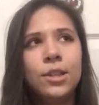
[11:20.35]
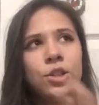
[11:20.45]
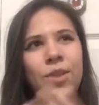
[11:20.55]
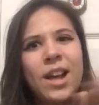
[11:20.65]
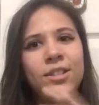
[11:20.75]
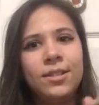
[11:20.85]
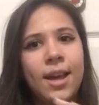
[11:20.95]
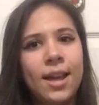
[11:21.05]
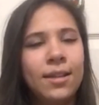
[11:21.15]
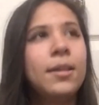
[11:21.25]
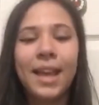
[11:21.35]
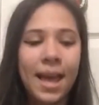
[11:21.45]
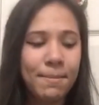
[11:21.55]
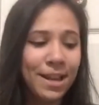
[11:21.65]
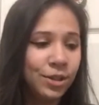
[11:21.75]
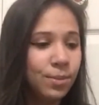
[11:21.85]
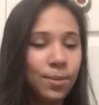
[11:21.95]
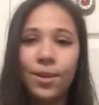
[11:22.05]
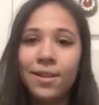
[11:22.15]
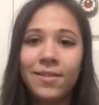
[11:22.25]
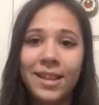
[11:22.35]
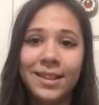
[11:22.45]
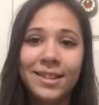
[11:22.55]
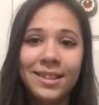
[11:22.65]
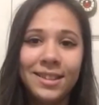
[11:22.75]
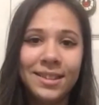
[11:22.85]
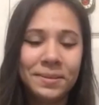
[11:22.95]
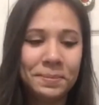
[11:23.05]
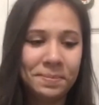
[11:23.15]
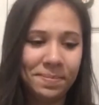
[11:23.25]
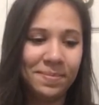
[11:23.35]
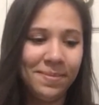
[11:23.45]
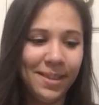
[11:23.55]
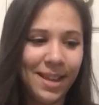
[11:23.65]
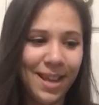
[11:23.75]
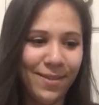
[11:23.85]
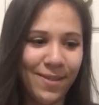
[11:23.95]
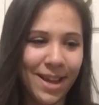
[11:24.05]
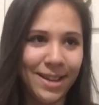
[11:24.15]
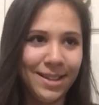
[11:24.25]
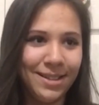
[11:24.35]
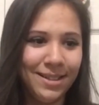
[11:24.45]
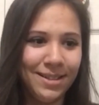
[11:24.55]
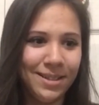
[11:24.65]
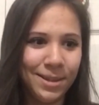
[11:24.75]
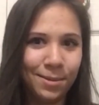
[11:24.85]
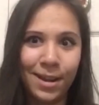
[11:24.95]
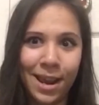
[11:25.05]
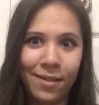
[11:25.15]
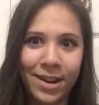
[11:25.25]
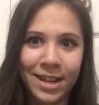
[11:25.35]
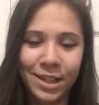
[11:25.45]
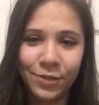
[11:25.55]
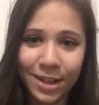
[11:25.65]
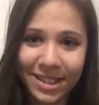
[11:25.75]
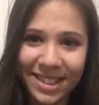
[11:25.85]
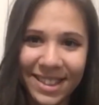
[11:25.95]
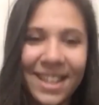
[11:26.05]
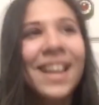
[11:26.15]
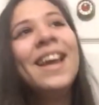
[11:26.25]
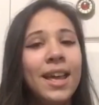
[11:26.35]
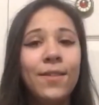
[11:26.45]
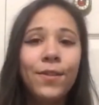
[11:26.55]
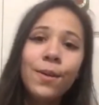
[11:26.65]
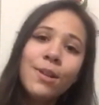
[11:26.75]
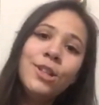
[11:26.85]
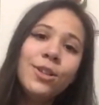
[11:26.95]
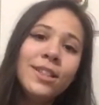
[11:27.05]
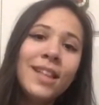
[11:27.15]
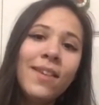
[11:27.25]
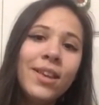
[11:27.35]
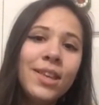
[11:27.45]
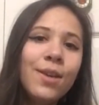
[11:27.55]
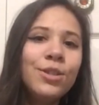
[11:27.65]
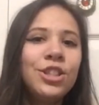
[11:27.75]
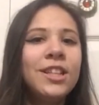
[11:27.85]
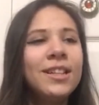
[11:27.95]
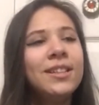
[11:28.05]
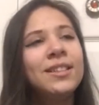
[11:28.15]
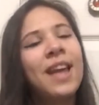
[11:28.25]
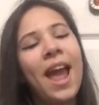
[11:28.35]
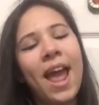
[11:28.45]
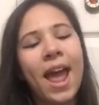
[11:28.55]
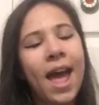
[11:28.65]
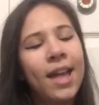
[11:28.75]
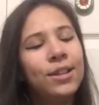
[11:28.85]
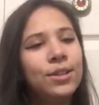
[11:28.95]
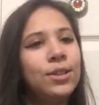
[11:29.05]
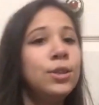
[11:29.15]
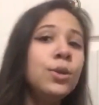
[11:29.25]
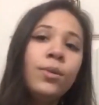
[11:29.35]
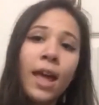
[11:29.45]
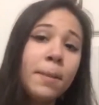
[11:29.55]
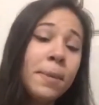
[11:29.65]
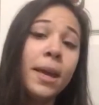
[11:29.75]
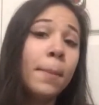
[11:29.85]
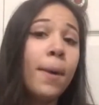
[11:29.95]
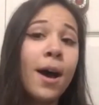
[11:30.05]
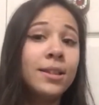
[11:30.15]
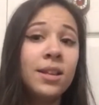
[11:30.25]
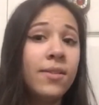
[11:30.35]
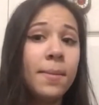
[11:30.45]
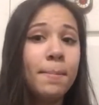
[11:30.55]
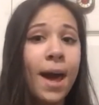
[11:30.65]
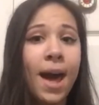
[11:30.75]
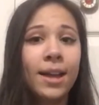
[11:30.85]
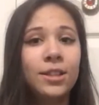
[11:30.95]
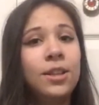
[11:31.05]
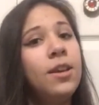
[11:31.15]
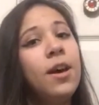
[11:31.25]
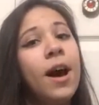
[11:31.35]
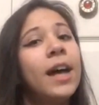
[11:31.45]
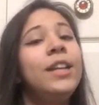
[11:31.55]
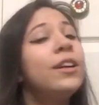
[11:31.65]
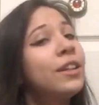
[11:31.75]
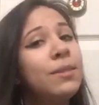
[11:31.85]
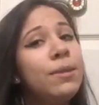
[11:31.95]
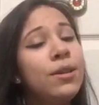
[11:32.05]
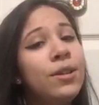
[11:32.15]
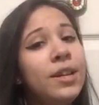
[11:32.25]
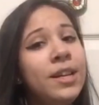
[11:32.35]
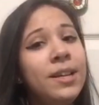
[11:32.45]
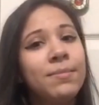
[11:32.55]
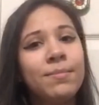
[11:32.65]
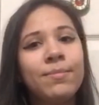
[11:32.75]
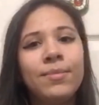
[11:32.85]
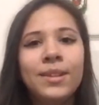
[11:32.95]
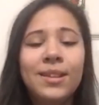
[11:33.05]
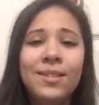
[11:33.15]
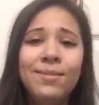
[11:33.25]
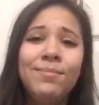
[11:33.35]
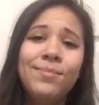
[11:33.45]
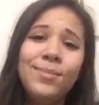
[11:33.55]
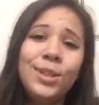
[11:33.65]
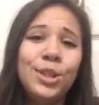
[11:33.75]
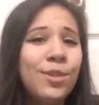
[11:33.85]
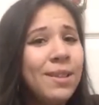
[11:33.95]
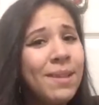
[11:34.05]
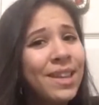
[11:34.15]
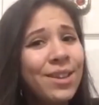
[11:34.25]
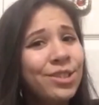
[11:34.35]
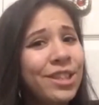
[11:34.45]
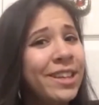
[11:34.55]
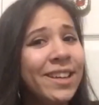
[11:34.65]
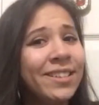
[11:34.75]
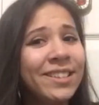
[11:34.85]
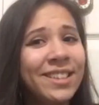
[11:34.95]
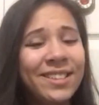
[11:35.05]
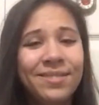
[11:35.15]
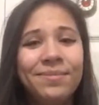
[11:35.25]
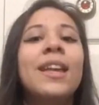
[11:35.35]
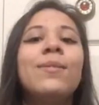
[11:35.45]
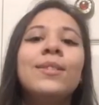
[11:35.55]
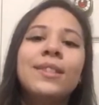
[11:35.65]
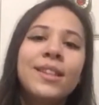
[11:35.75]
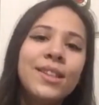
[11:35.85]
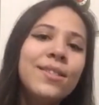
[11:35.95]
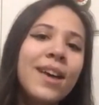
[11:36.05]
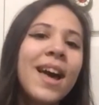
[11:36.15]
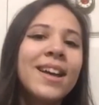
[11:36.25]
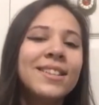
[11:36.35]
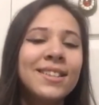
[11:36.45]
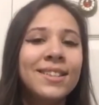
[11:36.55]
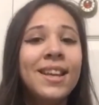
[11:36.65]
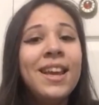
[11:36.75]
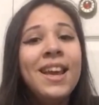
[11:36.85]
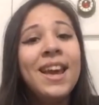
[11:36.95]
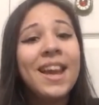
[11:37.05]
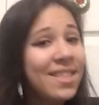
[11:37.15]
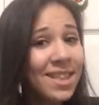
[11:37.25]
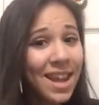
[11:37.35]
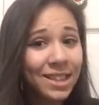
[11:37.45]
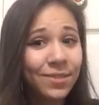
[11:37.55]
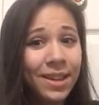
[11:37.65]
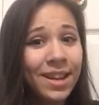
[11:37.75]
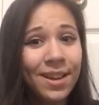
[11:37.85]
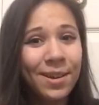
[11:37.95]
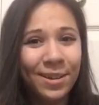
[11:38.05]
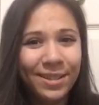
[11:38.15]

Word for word: Scratch that. I may do more of these if I don't run out of ideas first. If you enjoy saving Yoshis and you like being a positive impact on your community, join my Yoshi Guild and we'll see you guys in the next video.